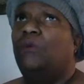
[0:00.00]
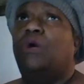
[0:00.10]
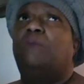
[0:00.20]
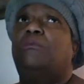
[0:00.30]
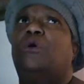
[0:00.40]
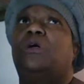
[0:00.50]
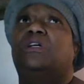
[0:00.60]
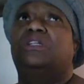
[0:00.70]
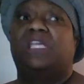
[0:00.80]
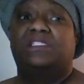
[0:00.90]
what
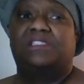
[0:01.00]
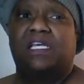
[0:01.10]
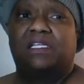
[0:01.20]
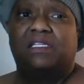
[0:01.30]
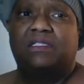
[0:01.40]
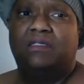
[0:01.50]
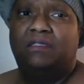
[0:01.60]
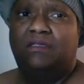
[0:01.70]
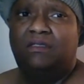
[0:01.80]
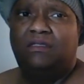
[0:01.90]
more could they say?
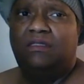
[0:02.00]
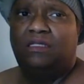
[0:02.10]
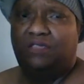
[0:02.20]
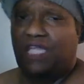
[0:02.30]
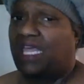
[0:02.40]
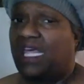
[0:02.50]
They